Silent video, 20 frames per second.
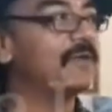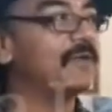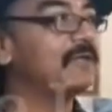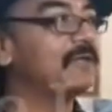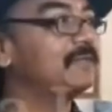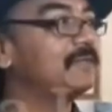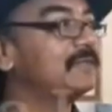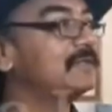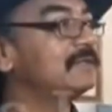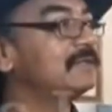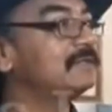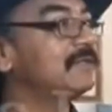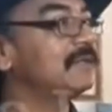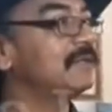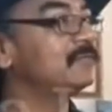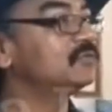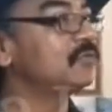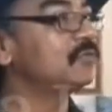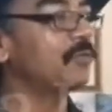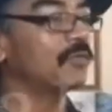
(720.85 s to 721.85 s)
I was
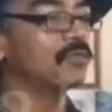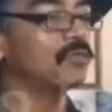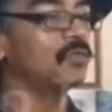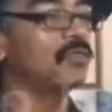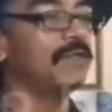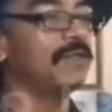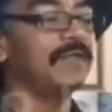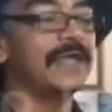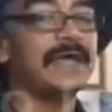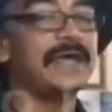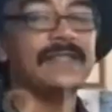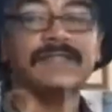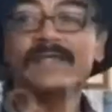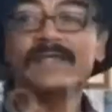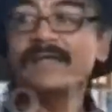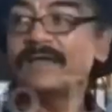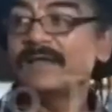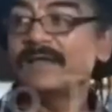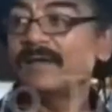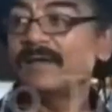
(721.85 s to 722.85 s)
traveling to one of
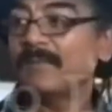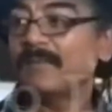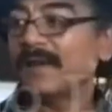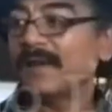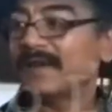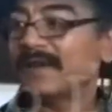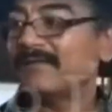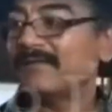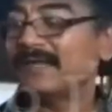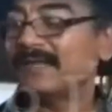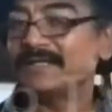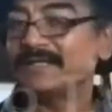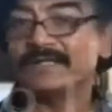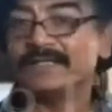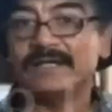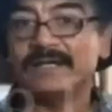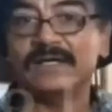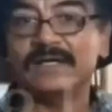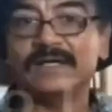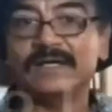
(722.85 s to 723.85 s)
these
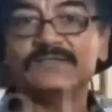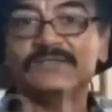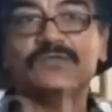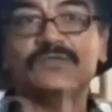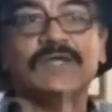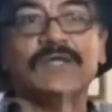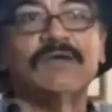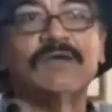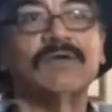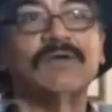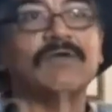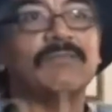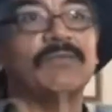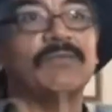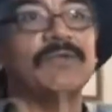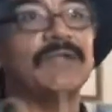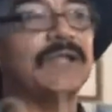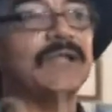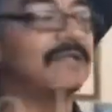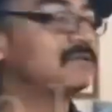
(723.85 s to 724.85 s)

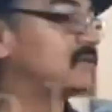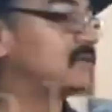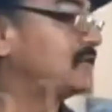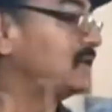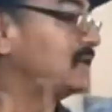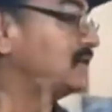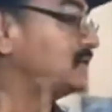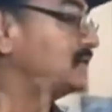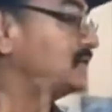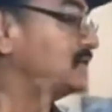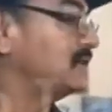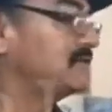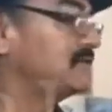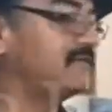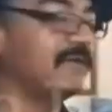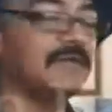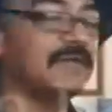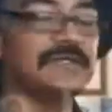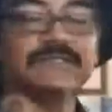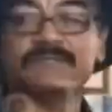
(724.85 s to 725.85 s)
ornithologist meeting
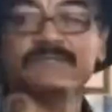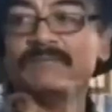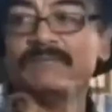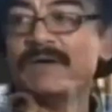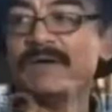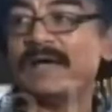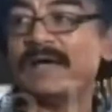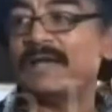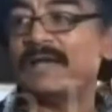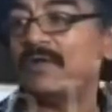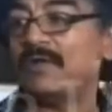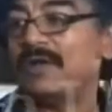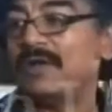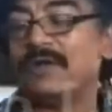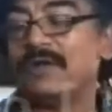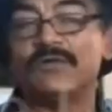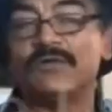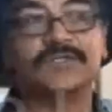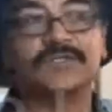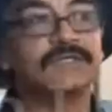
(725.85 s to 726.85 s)
to
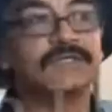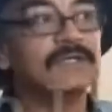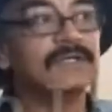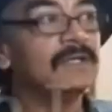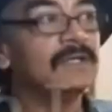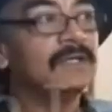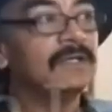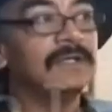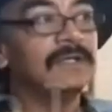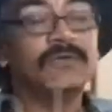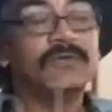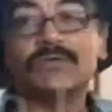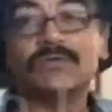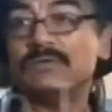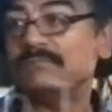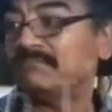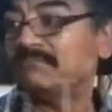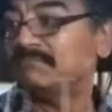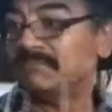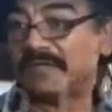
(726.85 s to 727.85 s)
Louisiana,
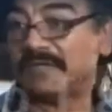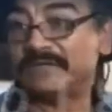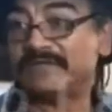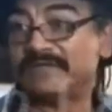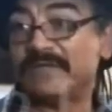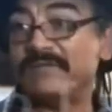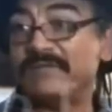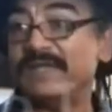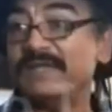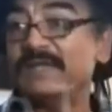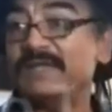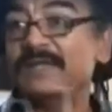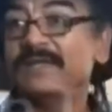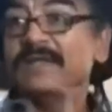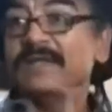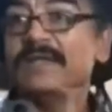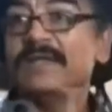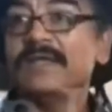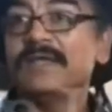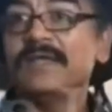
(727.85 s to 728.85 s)
my
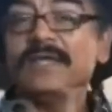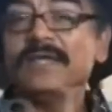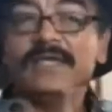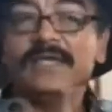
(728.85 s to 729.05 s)
partner,